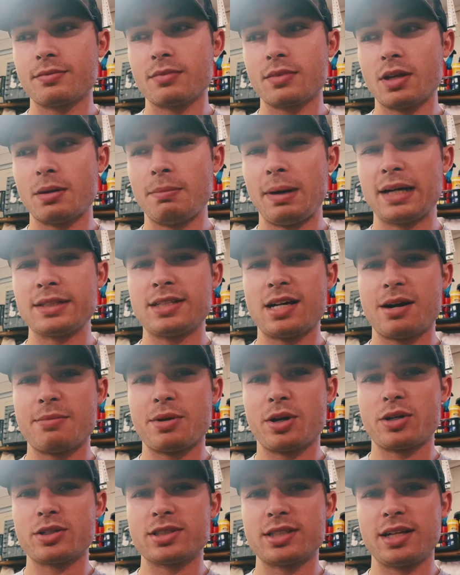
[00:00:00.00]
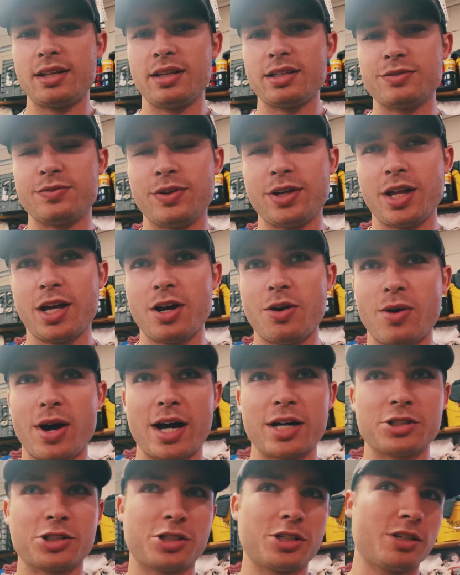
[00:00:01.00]
By the time y'all are seeing this video,
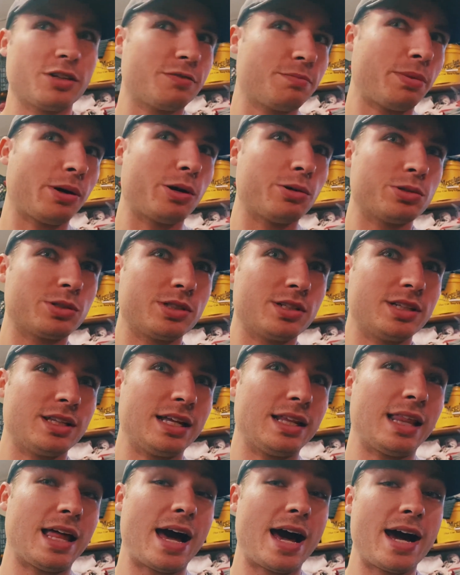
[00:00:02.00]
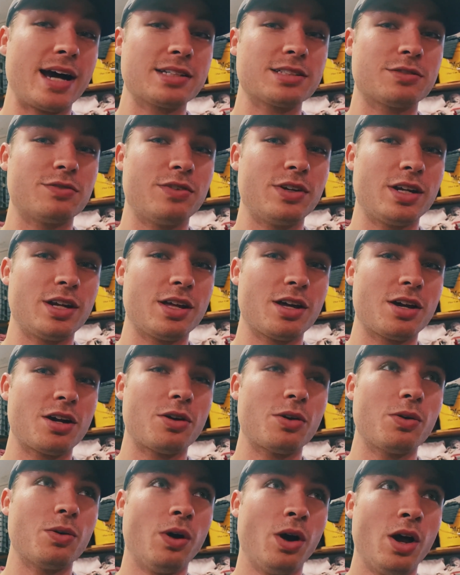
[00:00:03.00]
I should have posted the last
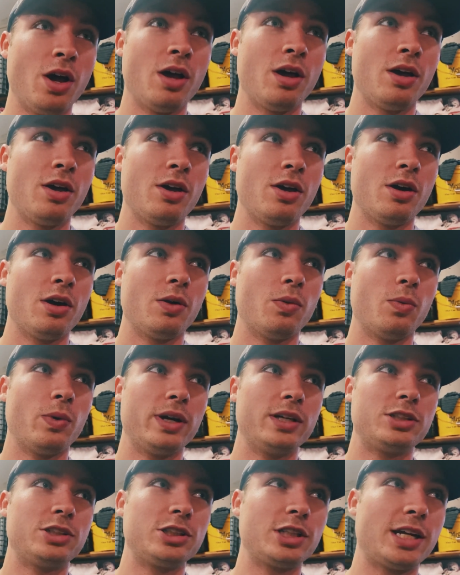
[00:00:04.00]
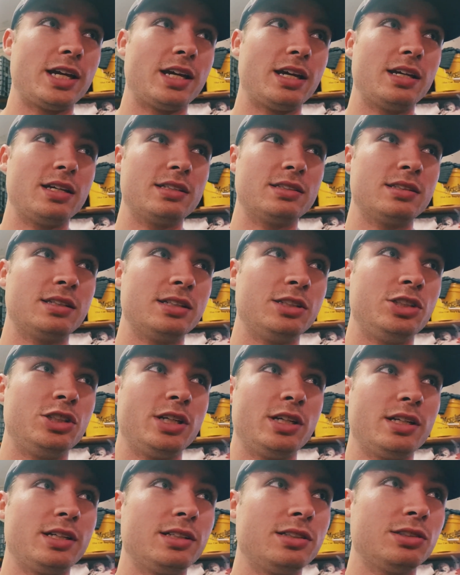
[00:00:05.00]
video, which is the
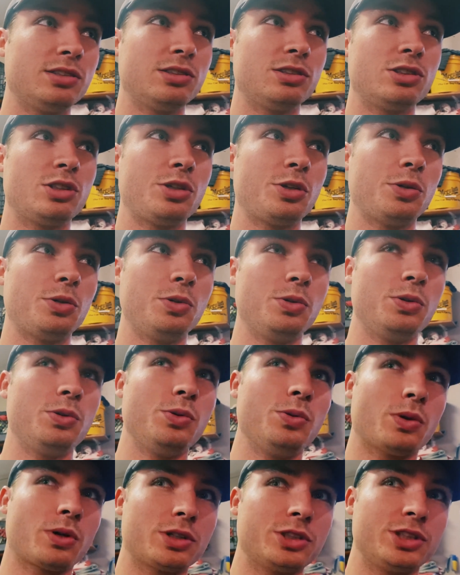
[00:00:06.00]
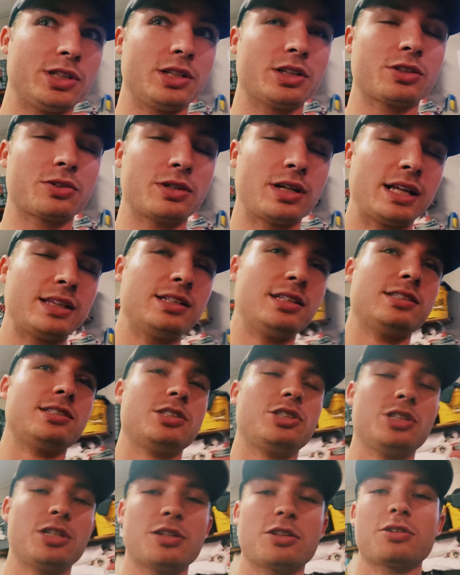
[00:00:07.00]
Gen 2 or Gen 3. It's a
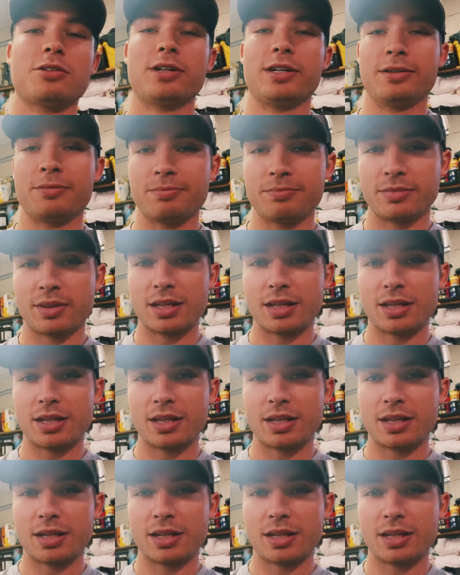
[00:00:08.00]
Gen 3.